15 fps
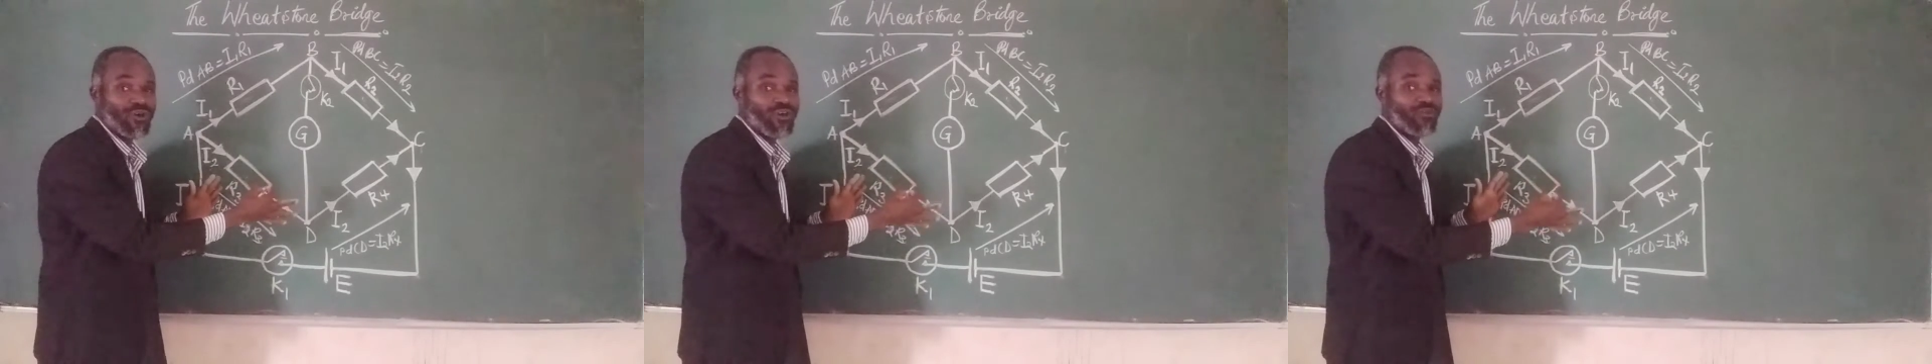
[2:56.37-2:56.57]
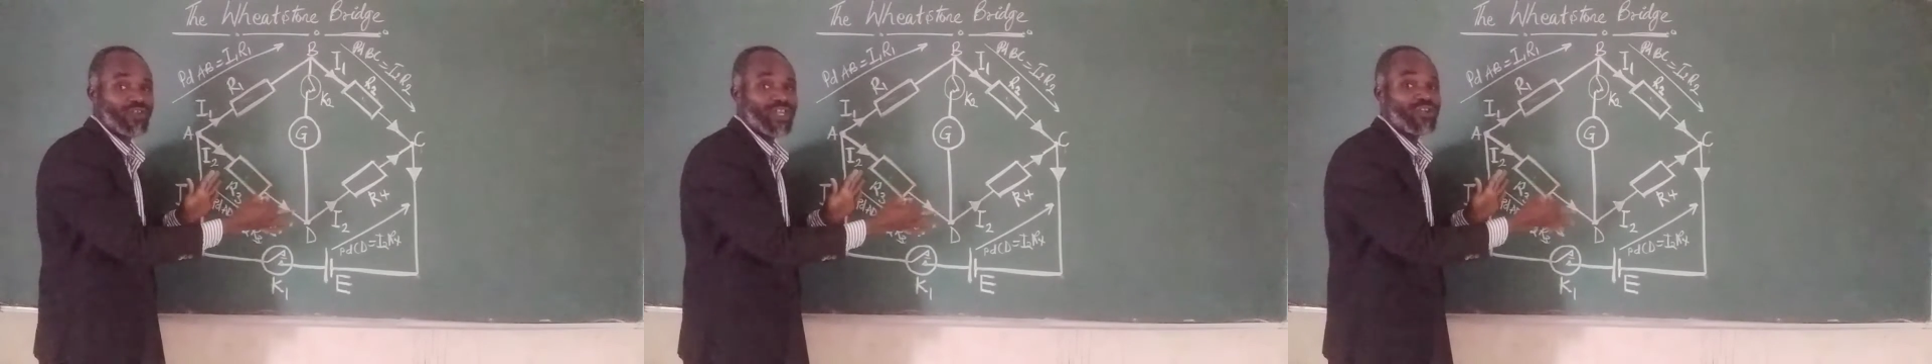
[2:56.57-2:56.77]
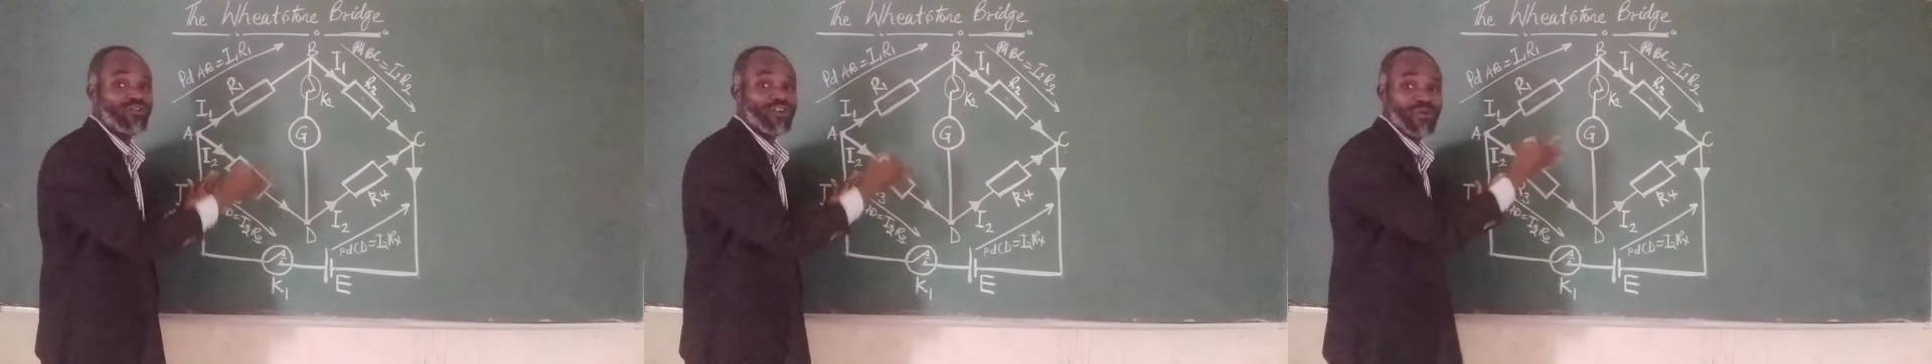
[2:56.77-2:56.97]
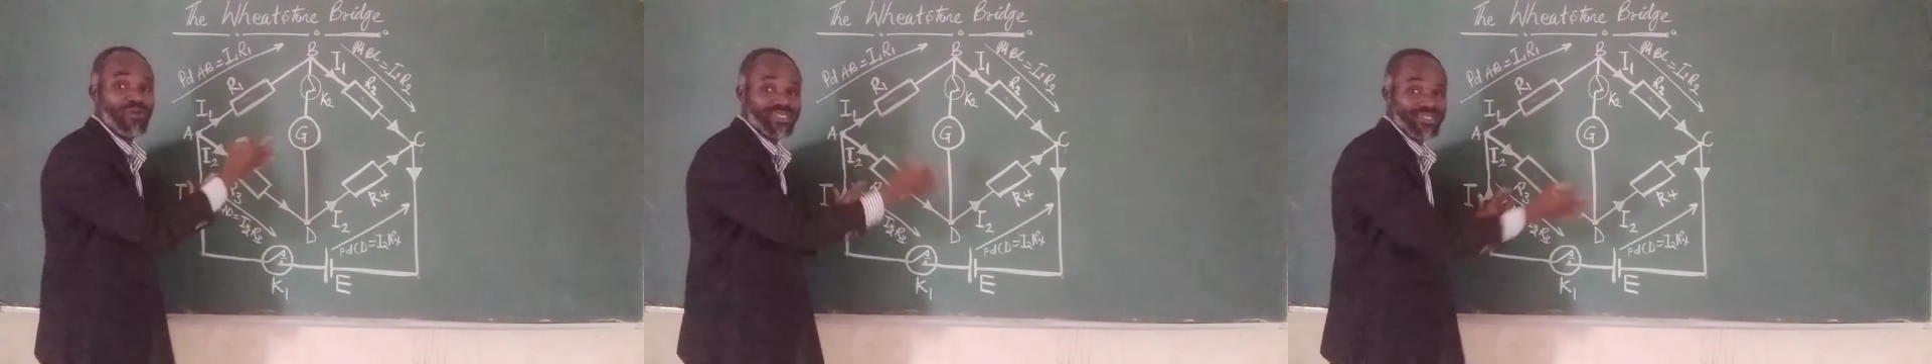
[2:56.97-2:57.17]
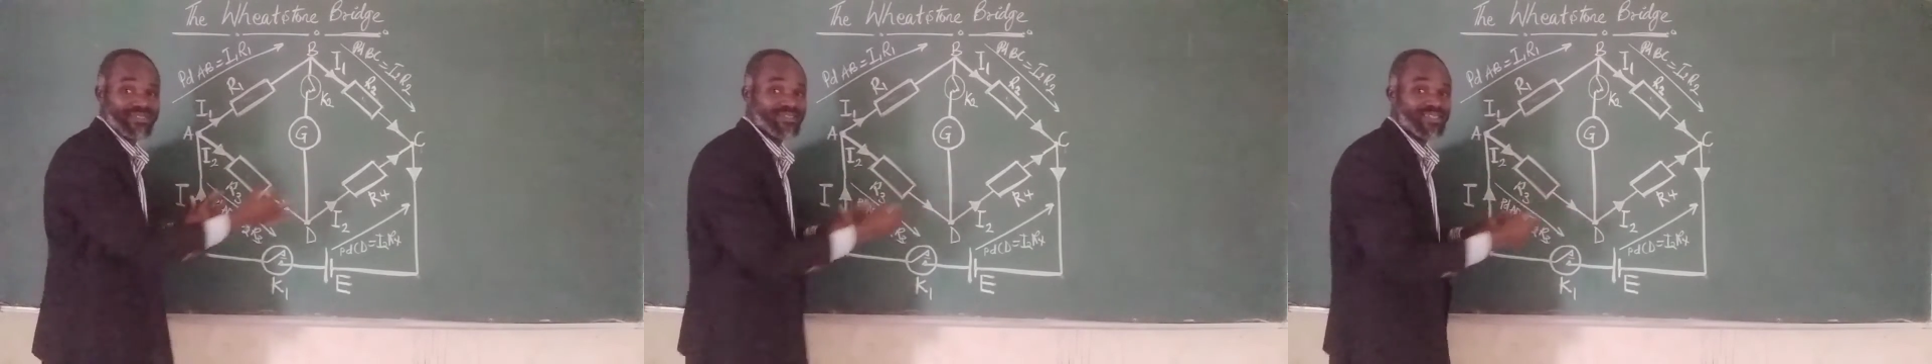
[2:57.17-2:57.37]
of any of the
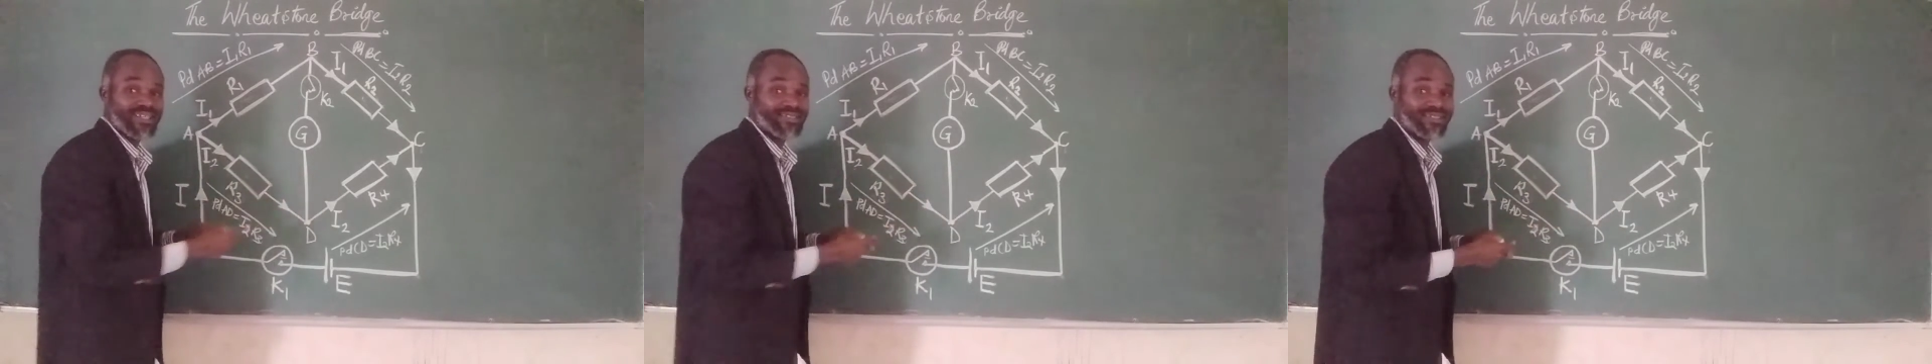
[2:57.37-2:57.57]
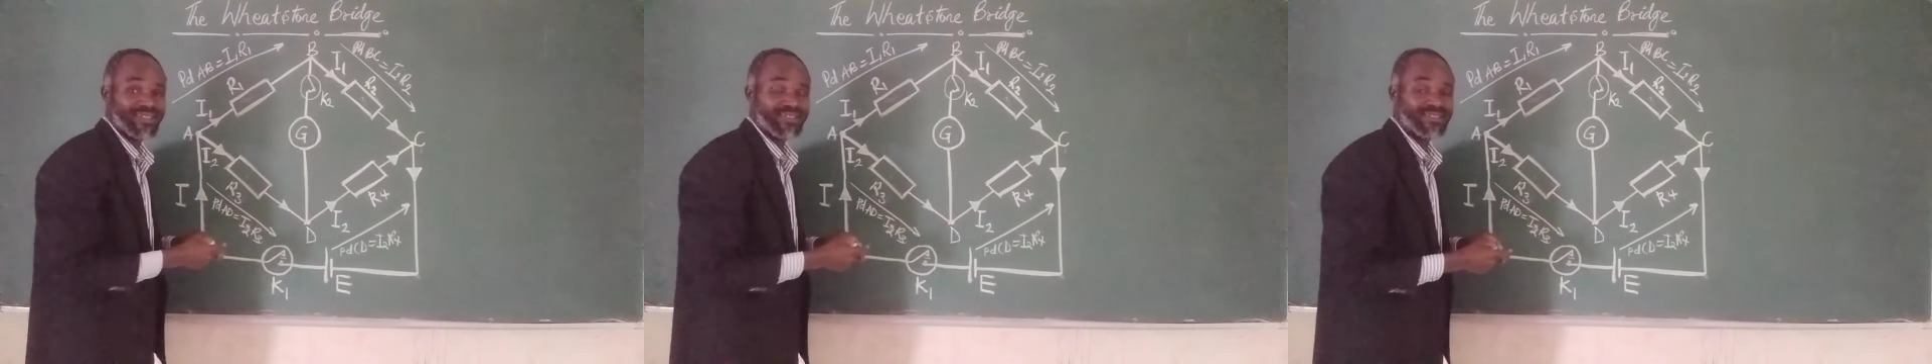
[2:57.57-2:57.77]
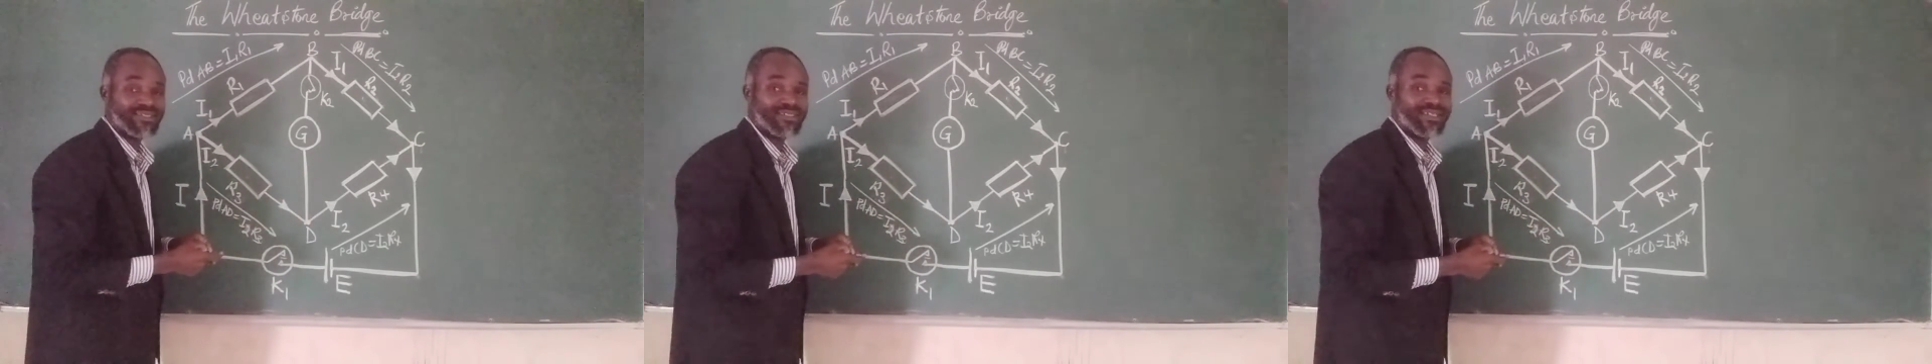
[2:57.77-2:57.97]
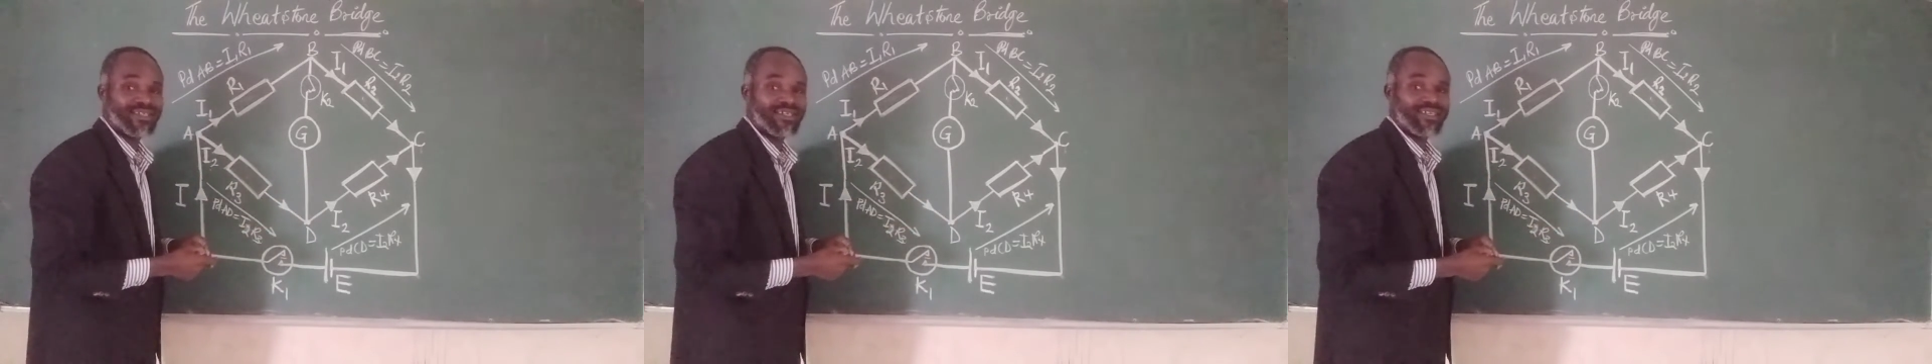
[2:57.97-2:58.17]
resistances,